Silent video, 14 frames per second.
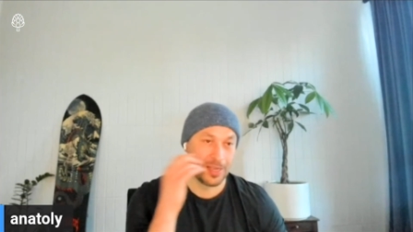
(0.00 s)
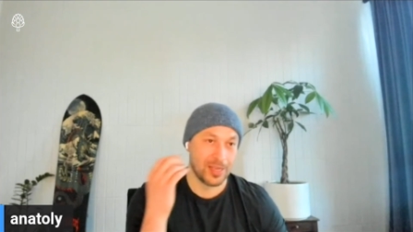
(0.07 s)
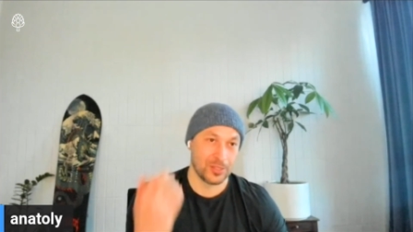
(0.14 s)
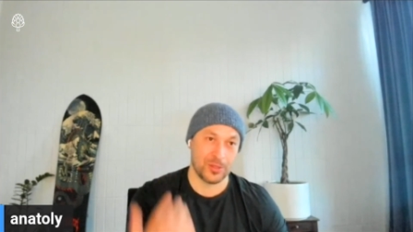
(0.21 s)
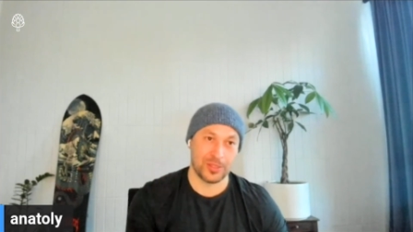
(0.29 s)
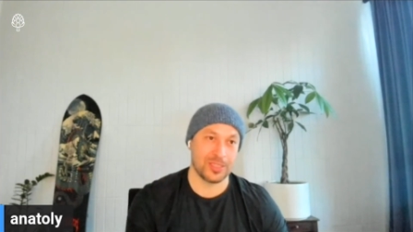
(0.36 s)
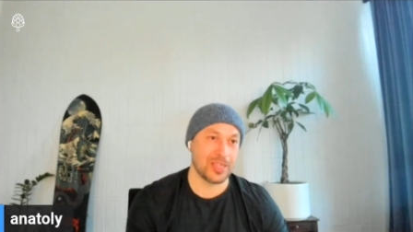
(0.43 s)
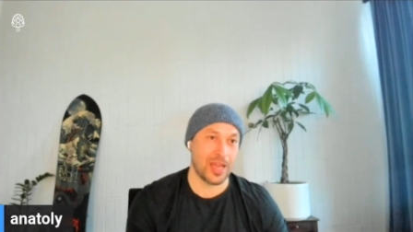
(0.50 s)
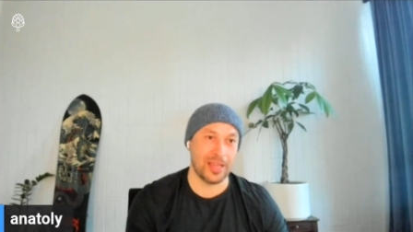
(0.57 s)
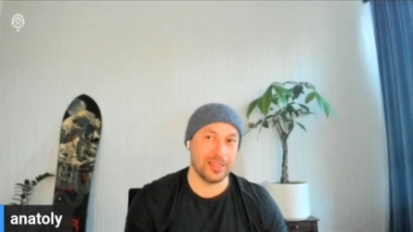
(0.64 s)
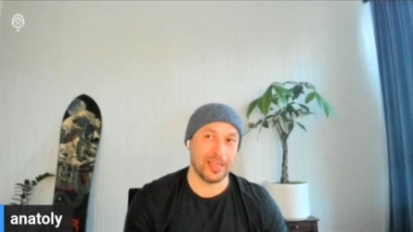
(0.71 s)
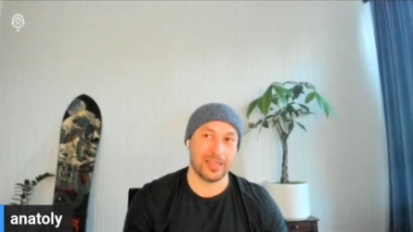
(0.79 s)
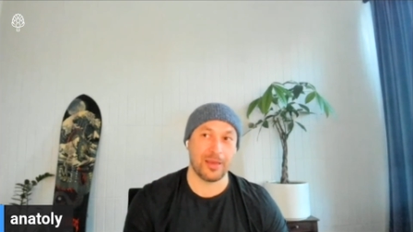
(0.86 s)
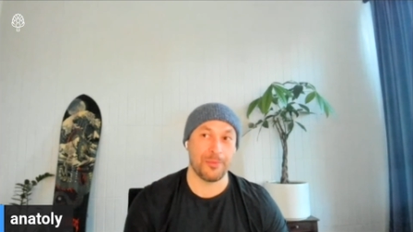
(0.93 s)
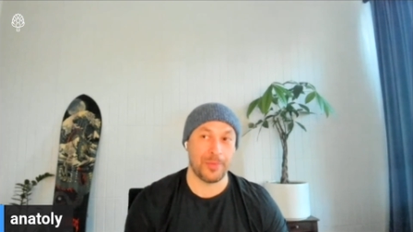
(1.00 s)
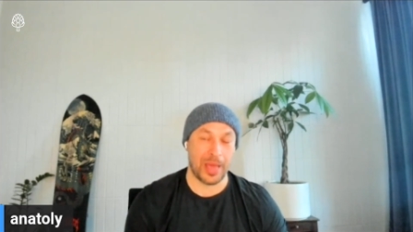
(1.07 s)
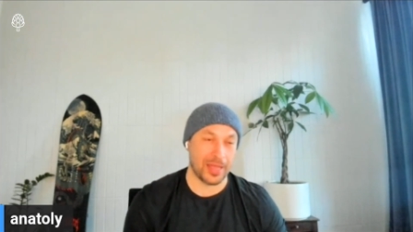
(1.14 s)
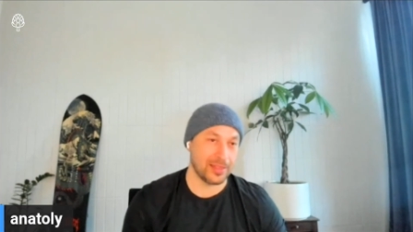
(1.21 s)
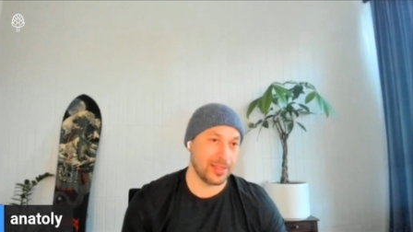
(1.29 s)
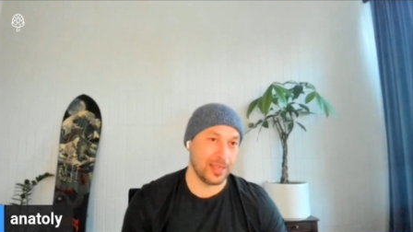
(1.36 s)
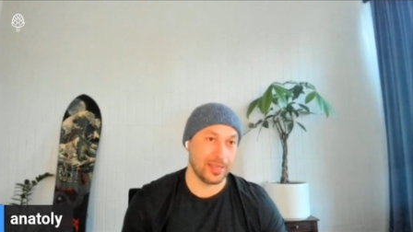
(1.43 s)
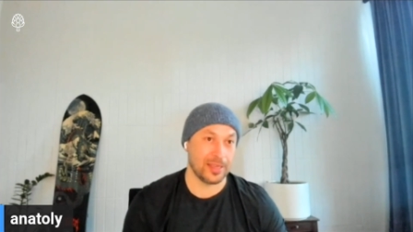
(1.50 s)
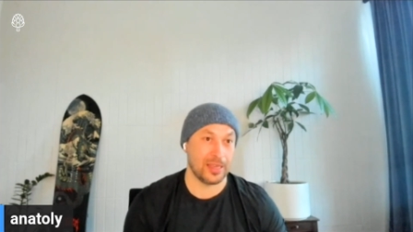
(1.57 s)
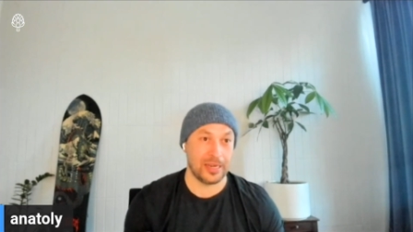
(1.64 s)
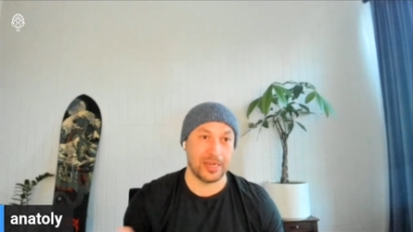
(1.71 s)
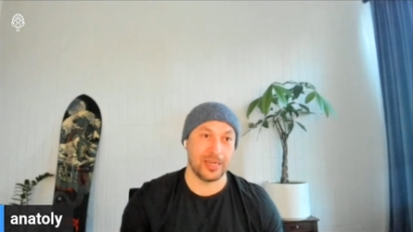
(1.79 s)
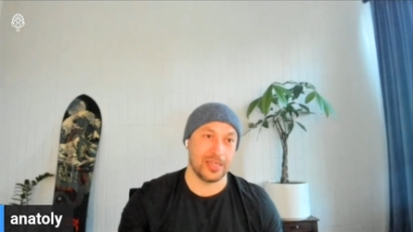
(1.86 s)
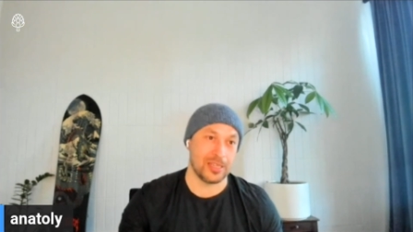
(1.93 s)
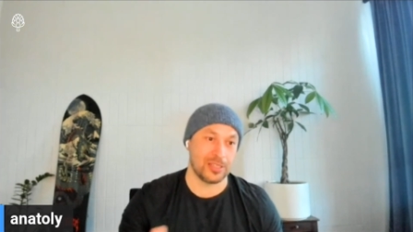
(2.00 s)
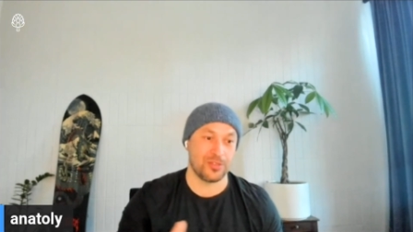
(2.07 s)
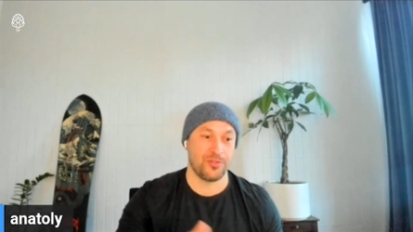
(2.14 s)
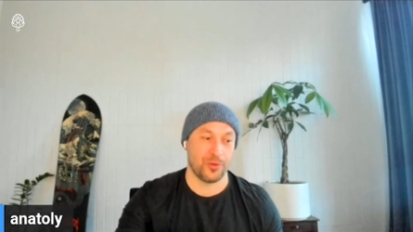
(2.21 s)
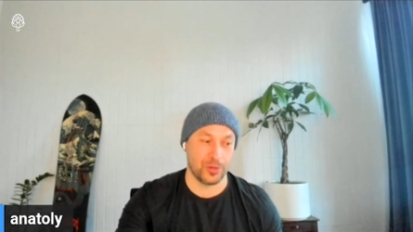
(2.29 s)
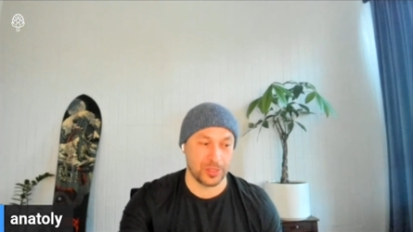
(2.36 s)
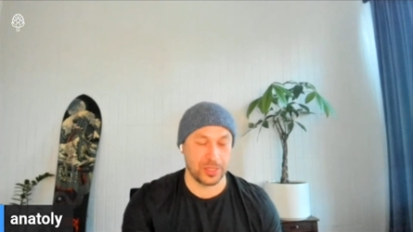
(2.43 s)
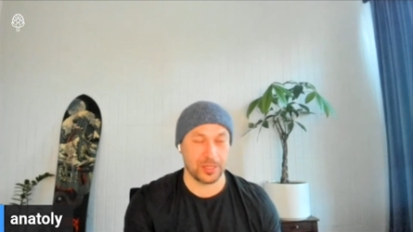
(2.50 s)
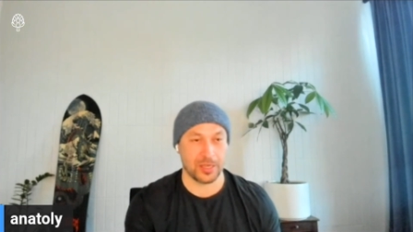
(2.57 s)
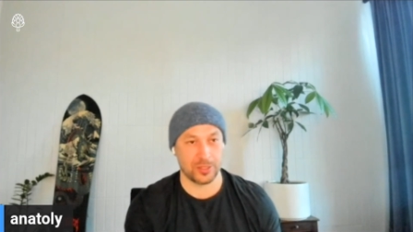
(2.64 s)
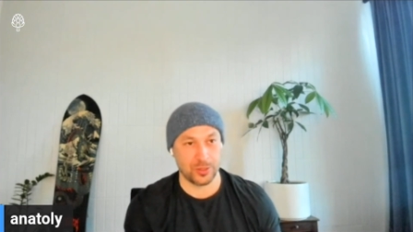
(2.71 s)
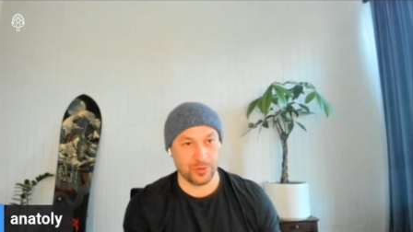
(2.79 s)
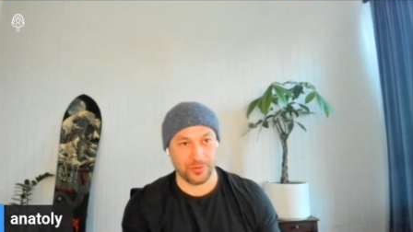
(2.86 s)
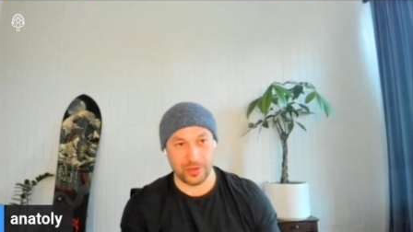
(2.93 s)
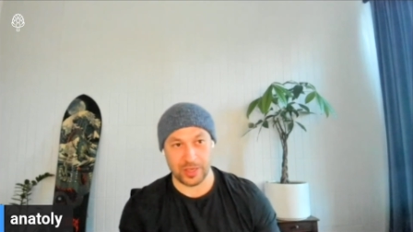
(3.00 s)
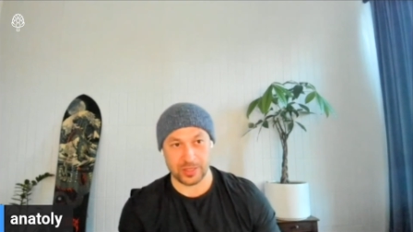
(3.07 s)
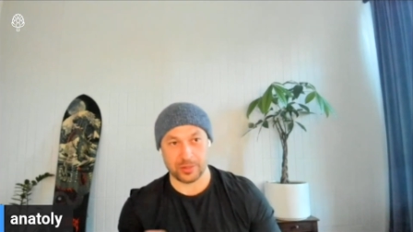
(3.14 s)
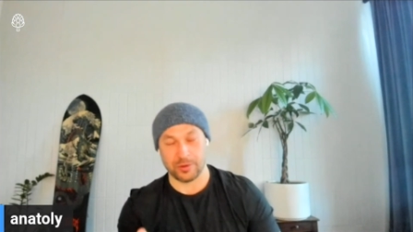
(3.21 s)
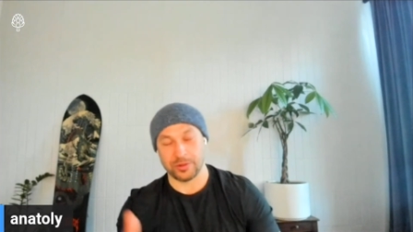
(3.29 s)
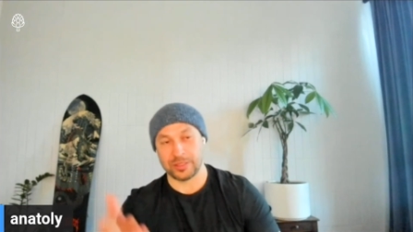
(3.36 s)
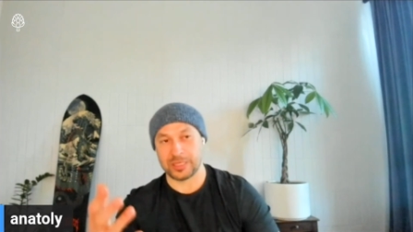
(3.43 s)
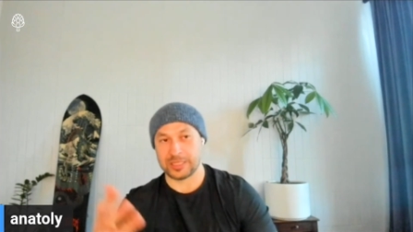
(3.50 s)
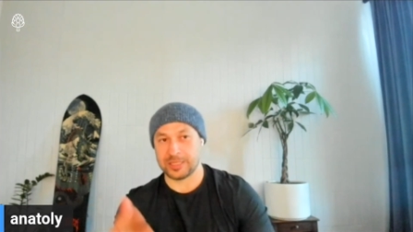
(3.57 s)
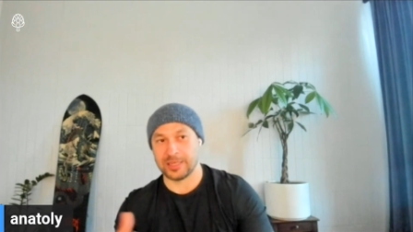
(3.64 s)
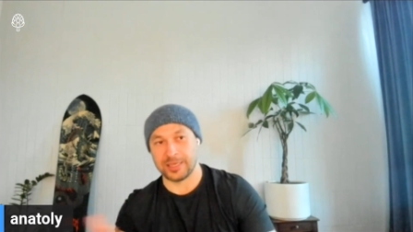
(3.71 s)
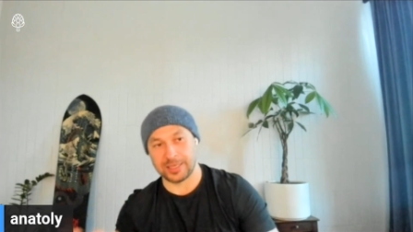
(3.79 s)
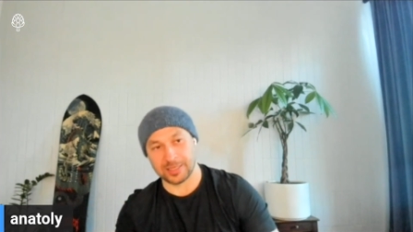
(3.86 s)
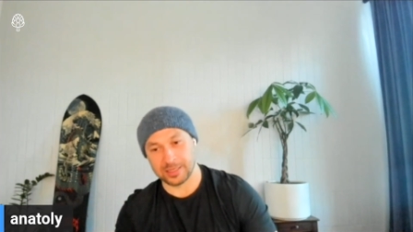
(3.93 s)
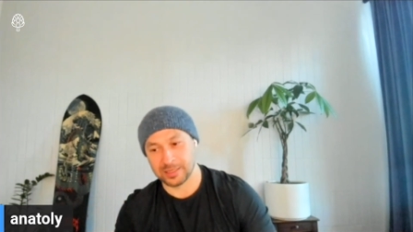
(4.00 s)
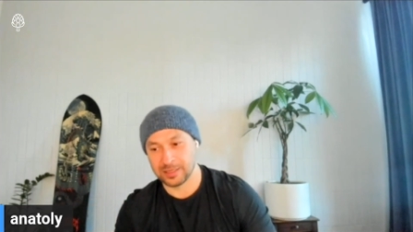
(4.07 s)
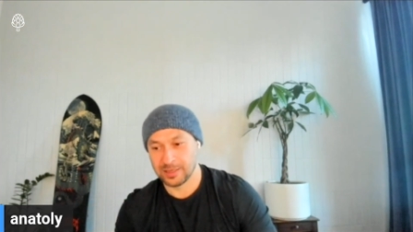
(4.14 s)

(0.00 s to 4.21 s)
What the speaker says: So it's not like a bad thing. And it is forcing us to fix all these like